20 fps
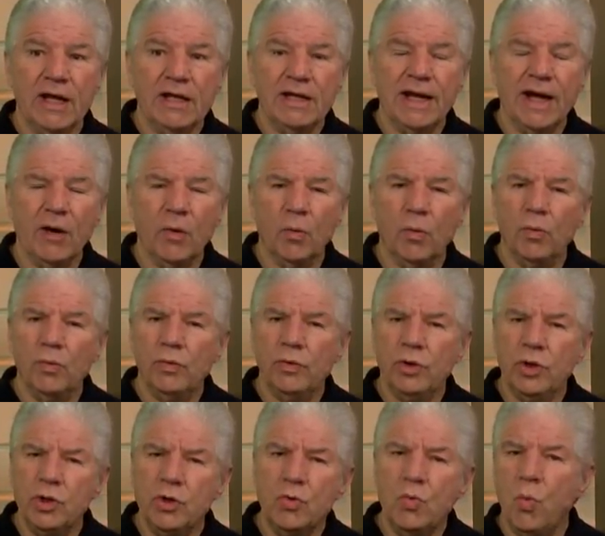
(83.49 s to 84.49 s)
Now,
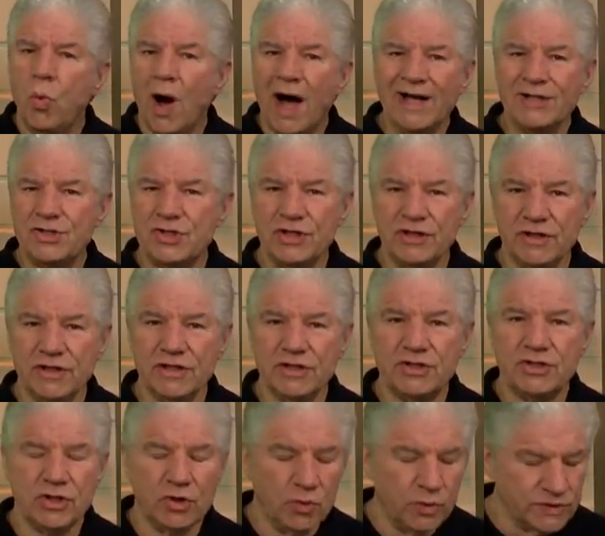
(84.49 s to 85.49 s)
you watching this
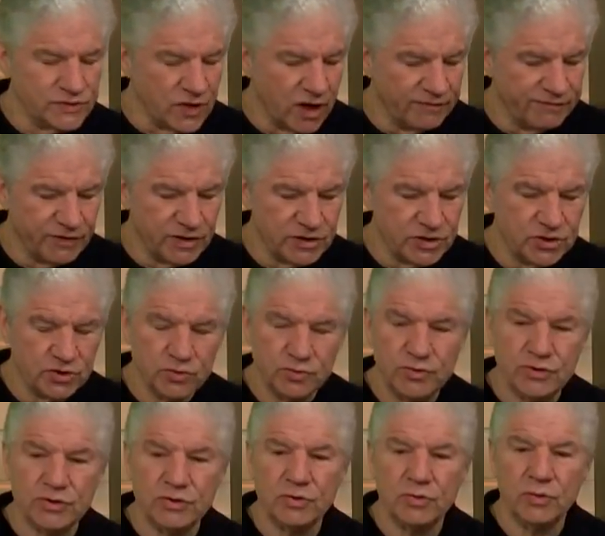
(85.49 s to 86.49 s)
show as often as you
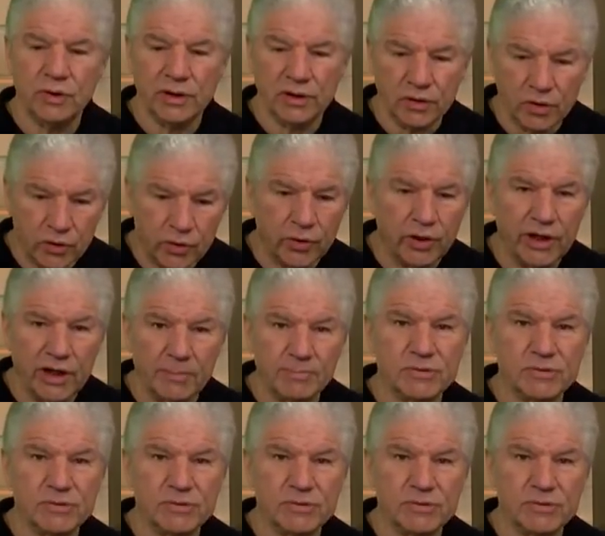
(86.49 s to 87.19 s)
do and learning,